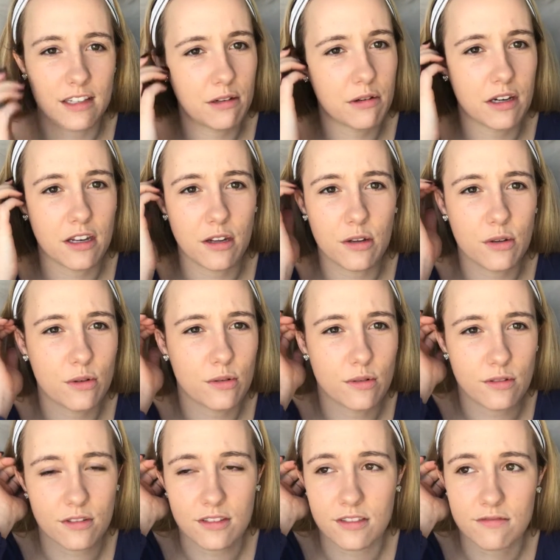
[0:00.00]
You could
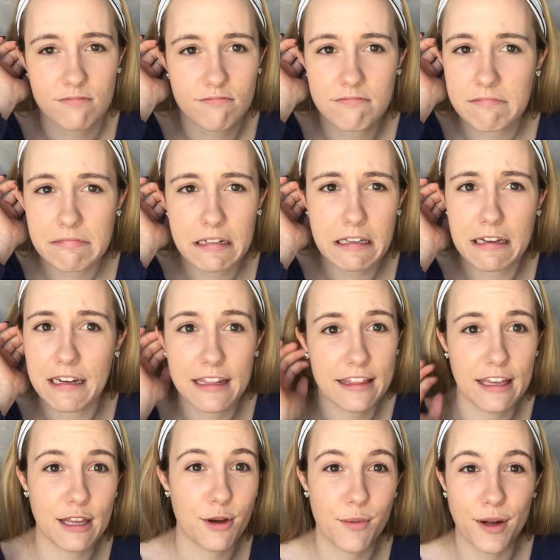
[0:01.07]
use really
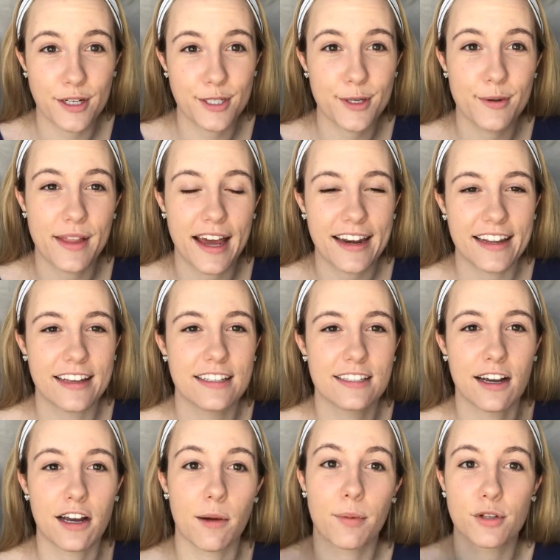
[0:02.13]
anything you want to that
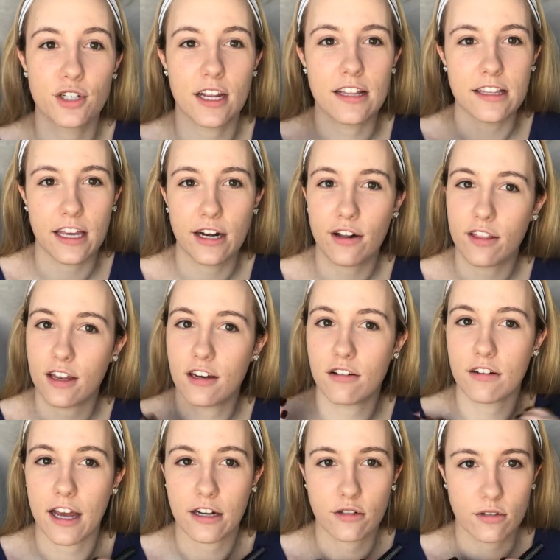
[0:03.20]
is a couple shades lighter than
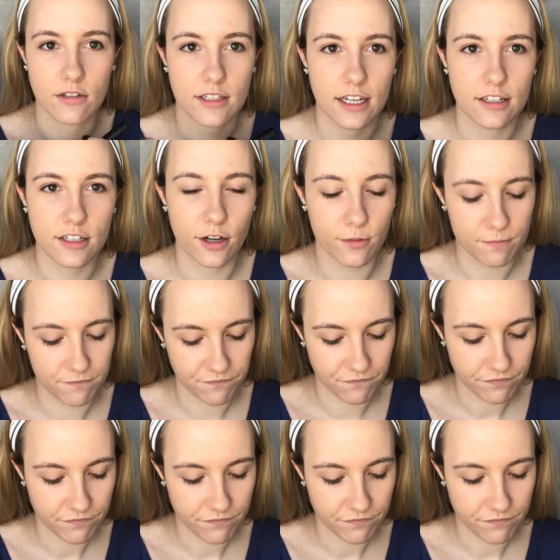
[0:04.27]
your natural skin tone.